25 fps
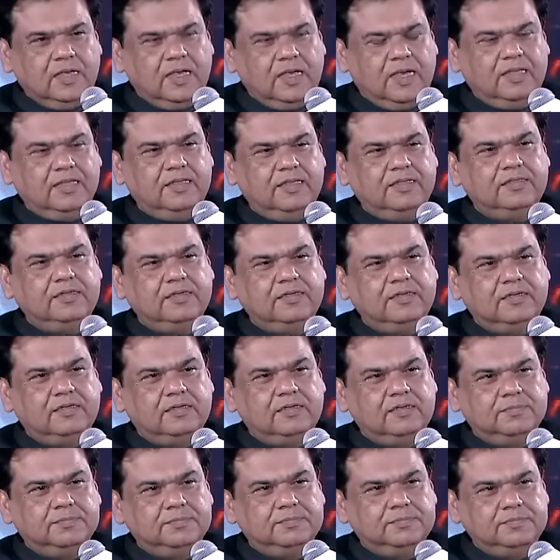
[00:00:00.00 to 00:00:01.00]
I think
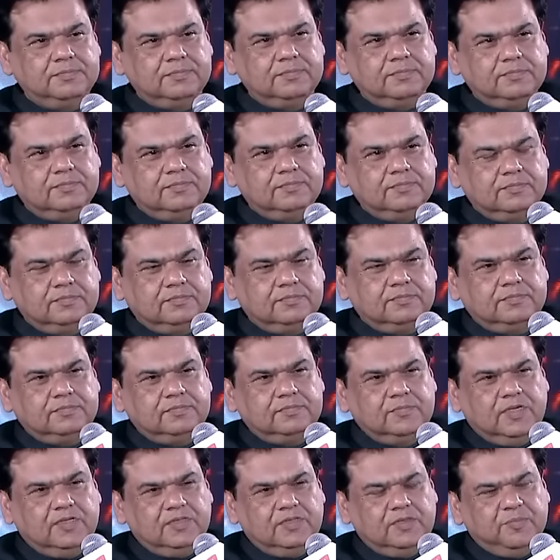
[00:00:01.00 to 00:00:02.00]
the,
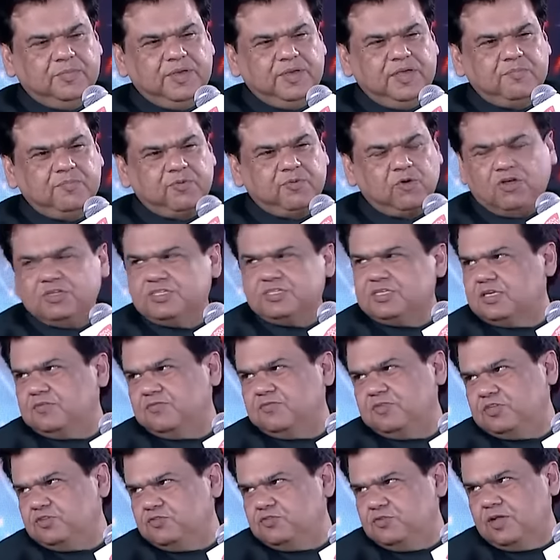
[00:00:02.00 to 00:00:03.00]
the big project
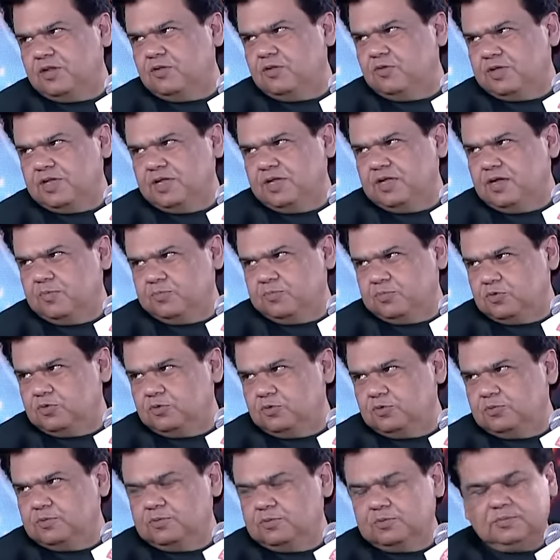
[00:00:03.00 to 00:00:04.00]
which we are looking up
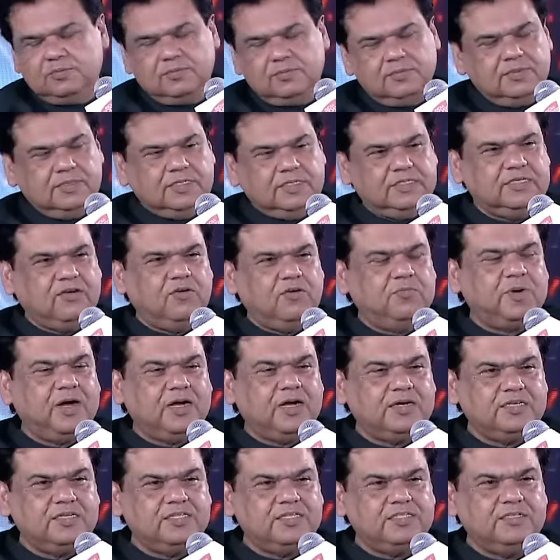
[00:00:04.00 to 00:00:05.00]
to is our
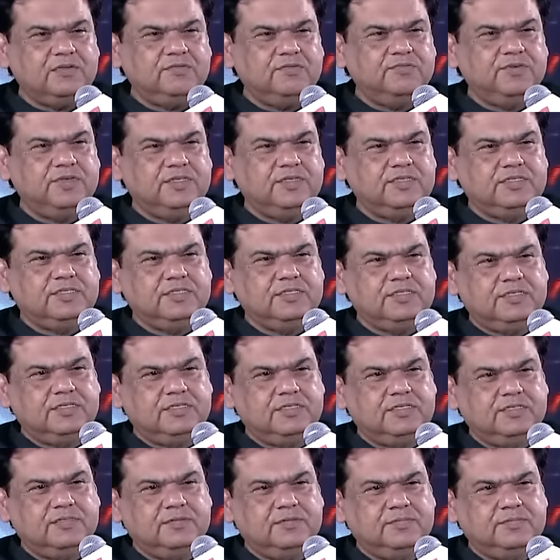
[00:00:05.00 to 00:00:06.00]
partnership with uh,